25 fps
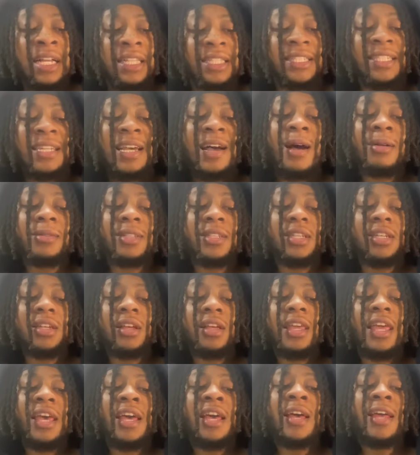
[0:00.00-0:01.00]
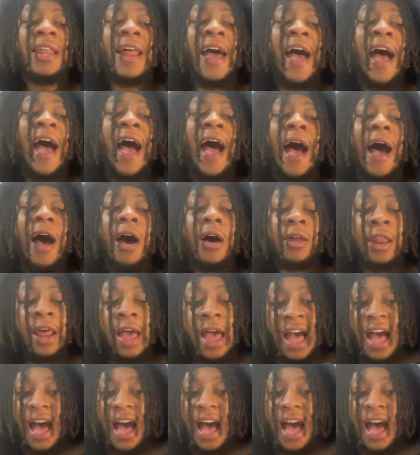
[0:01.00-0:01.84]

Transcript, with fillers: Time to get out.